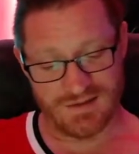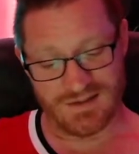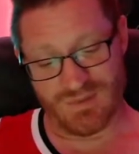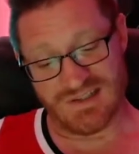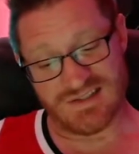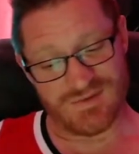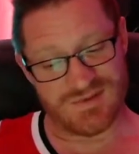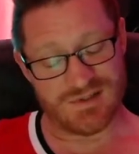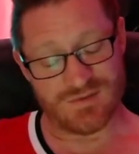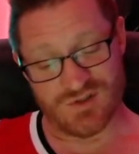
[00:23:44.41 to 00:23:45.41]
He beats to
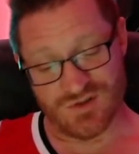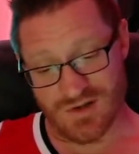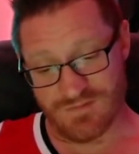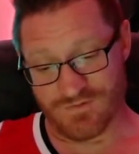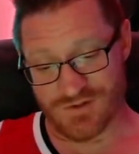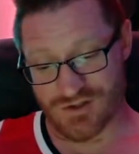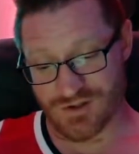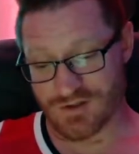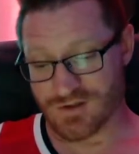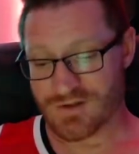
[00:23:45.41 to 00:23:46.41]
his own drum, for
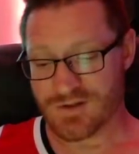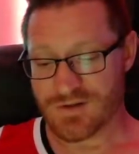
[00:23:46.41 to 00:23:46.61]
sure.